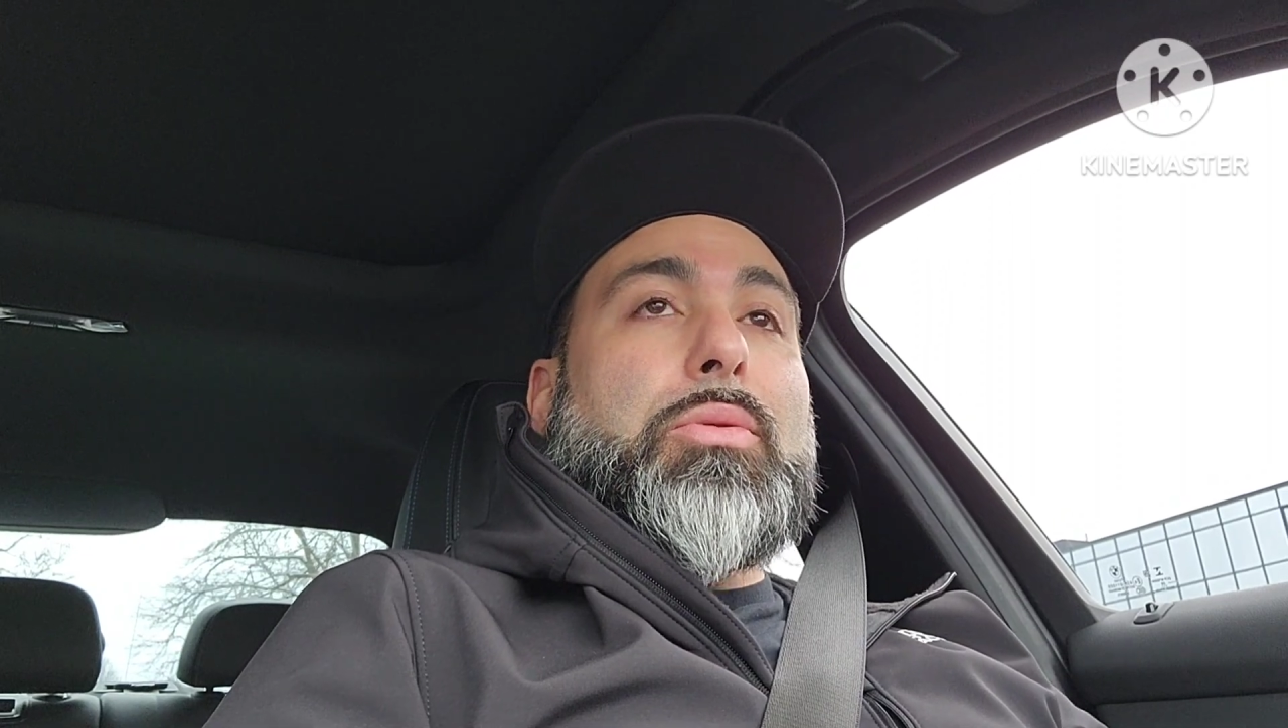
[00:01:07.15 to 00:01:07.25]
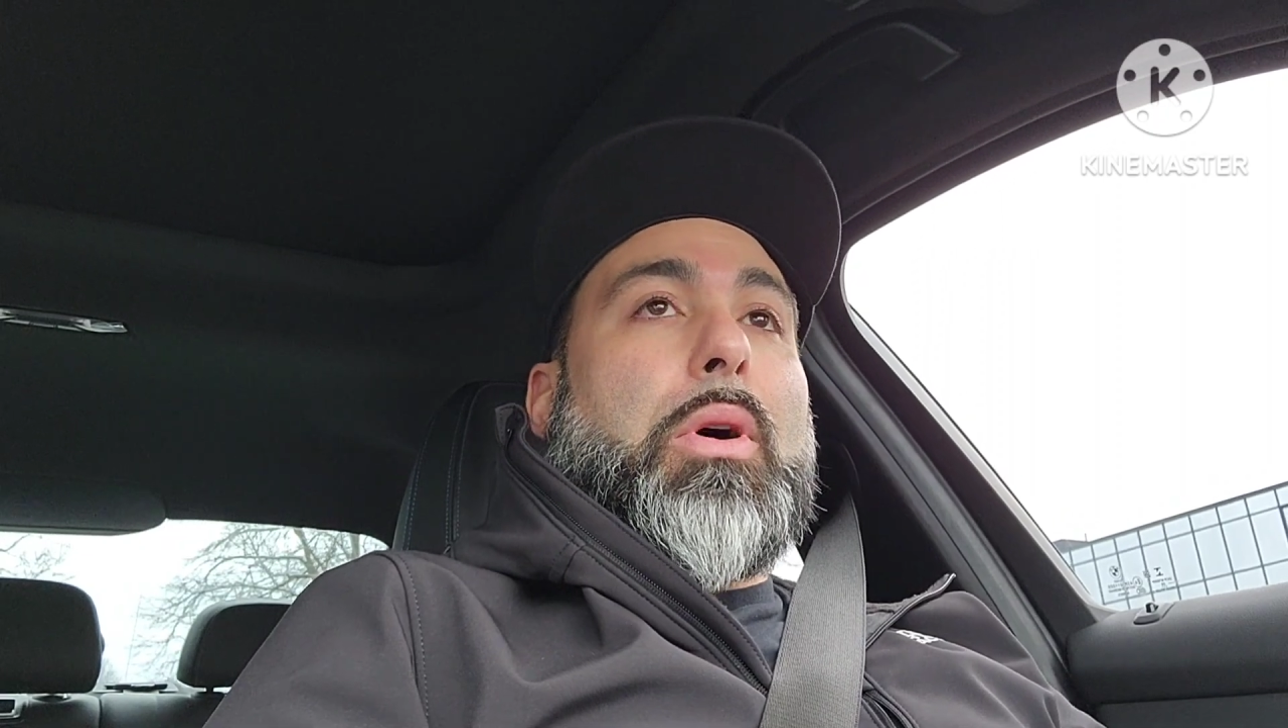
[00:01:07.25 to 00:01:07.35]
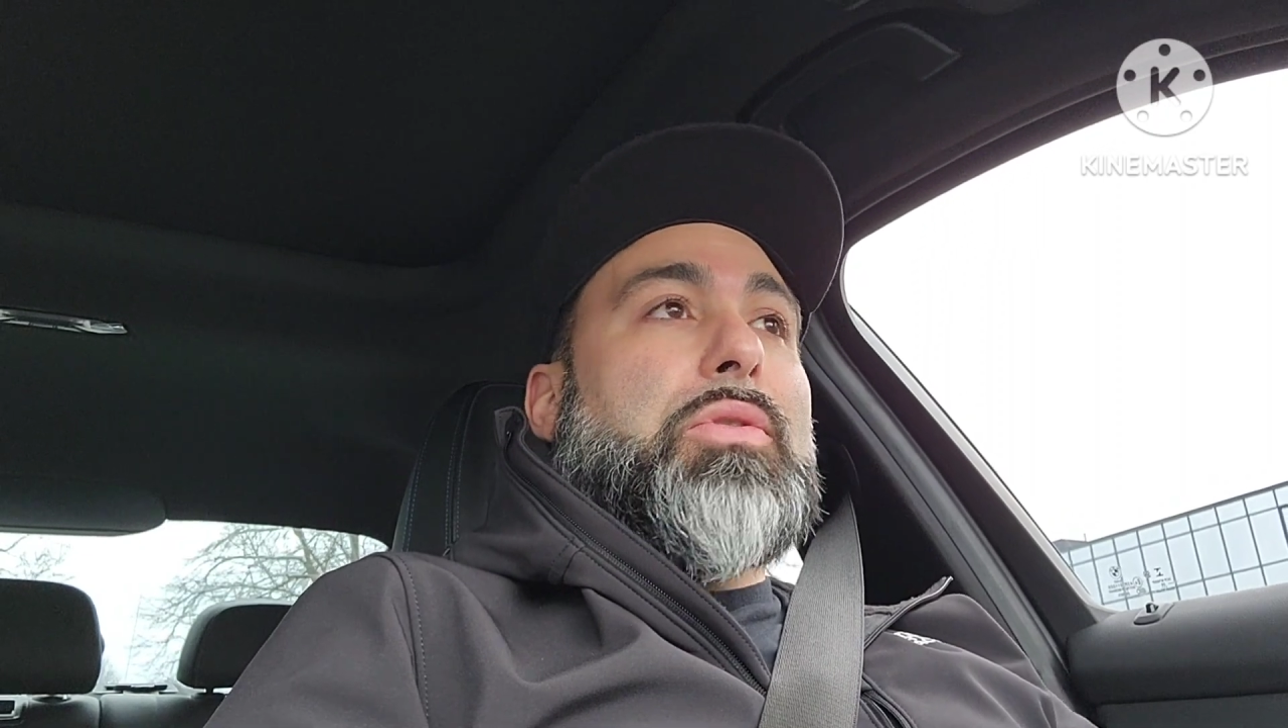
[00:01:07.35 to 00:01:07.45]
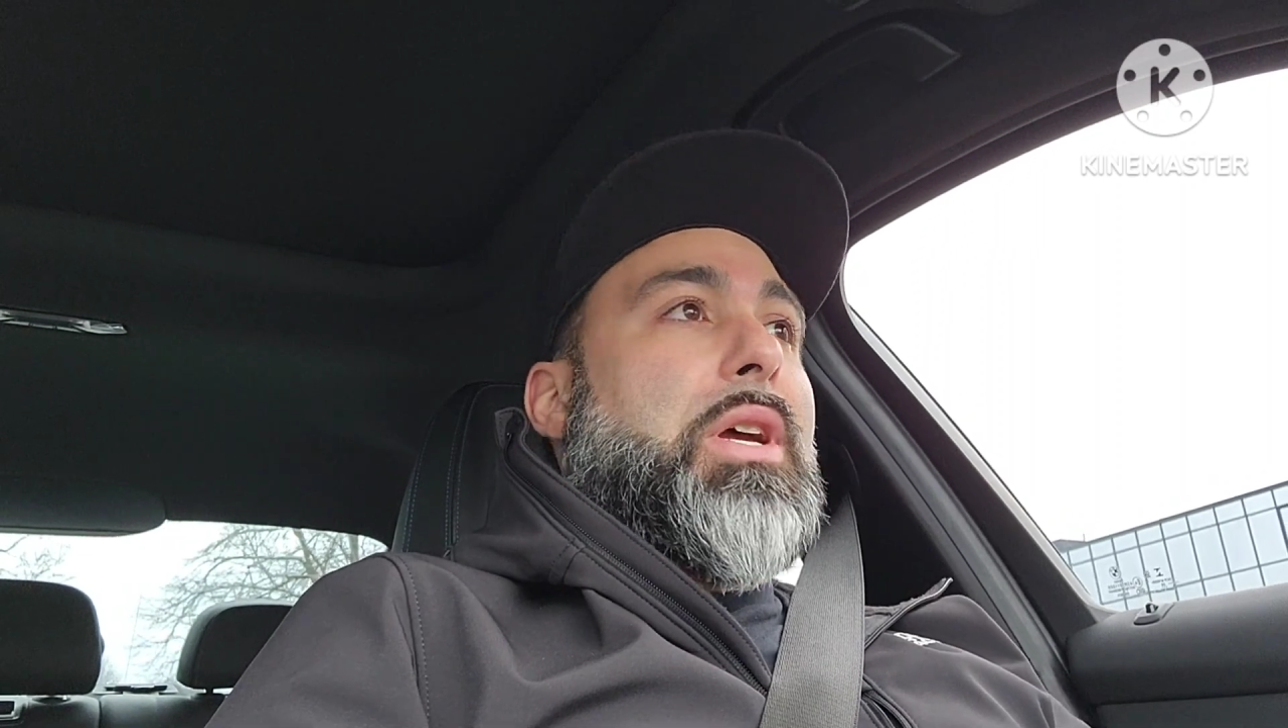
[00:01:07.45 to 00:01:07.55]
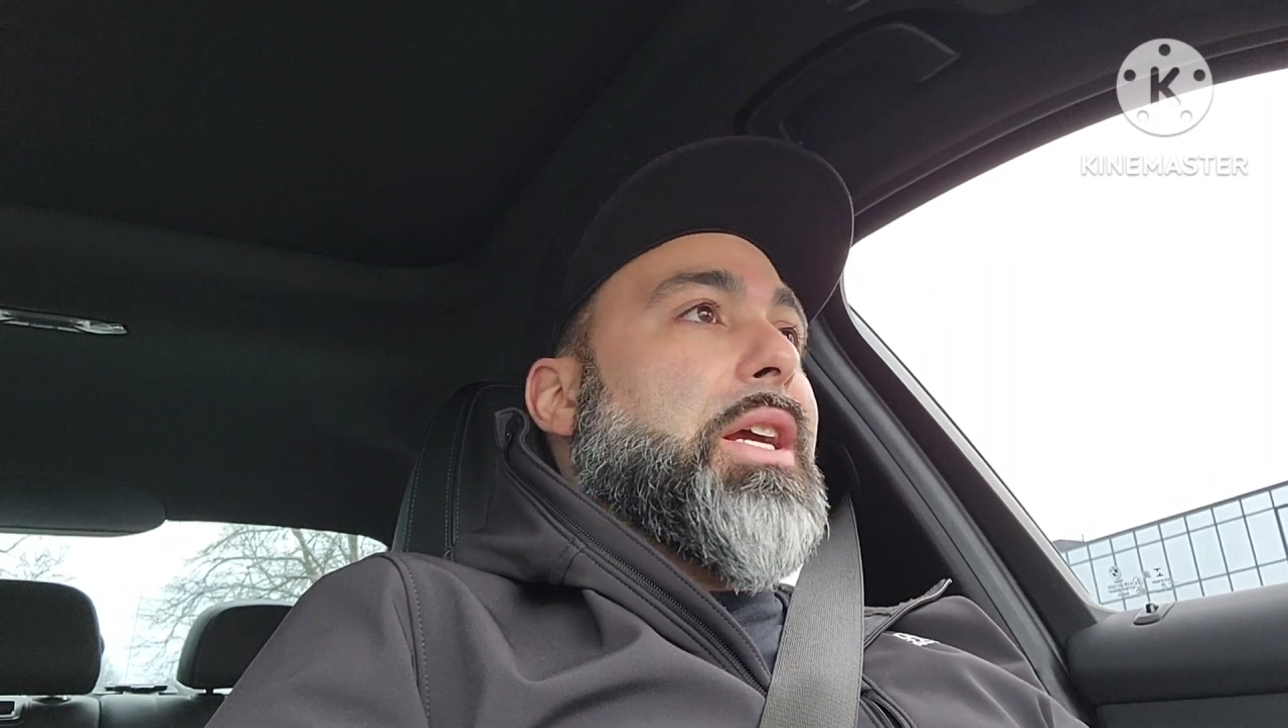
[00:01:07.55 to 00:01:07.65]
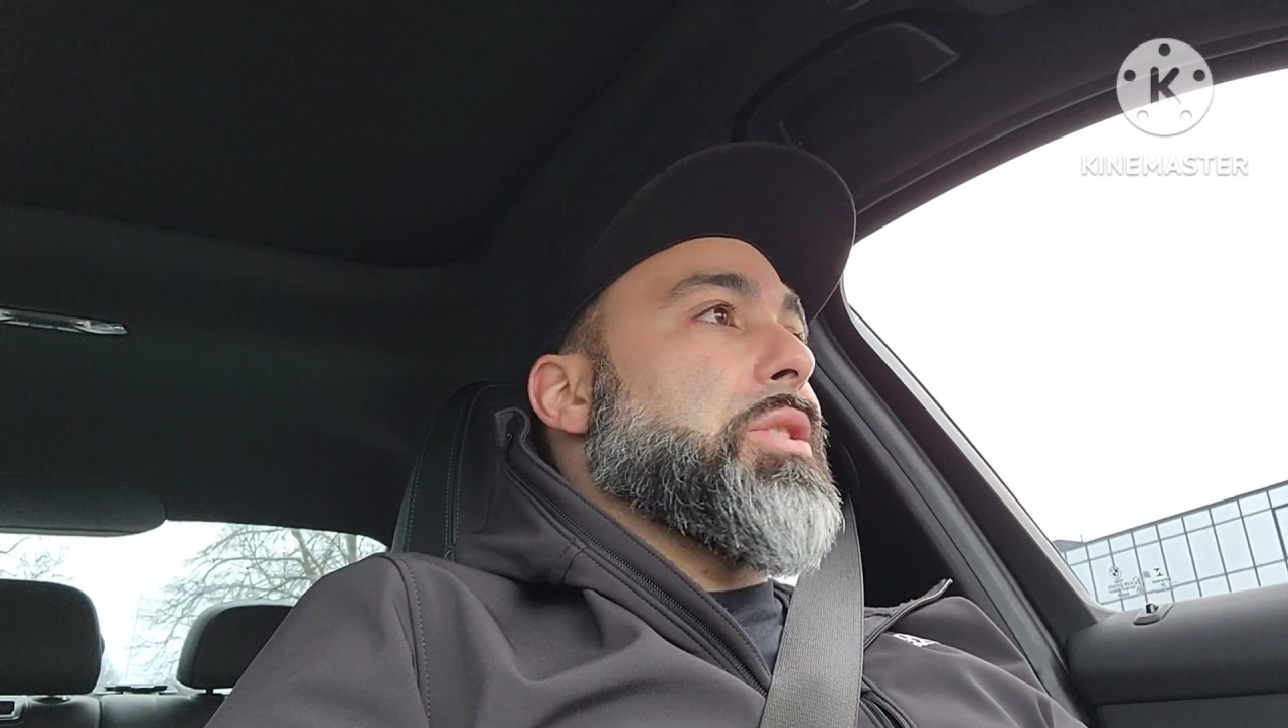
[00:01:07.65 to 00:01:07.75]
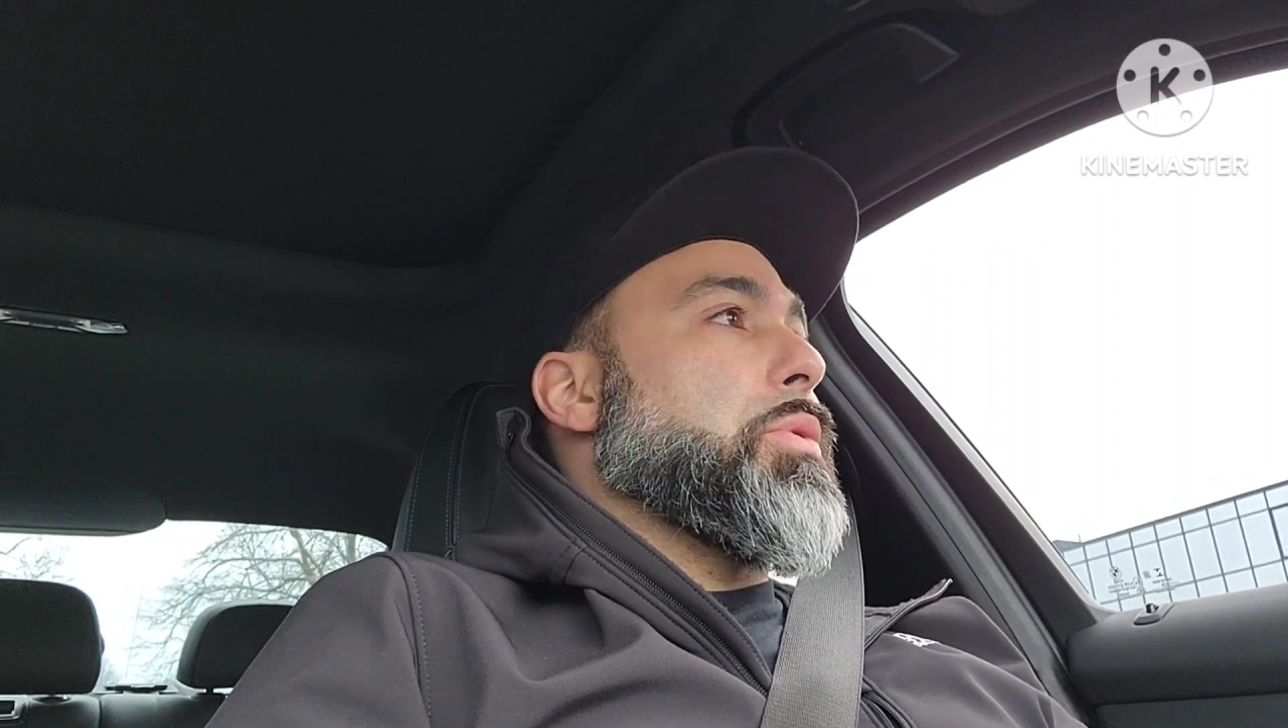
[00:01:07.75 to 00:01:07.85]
12 seconds,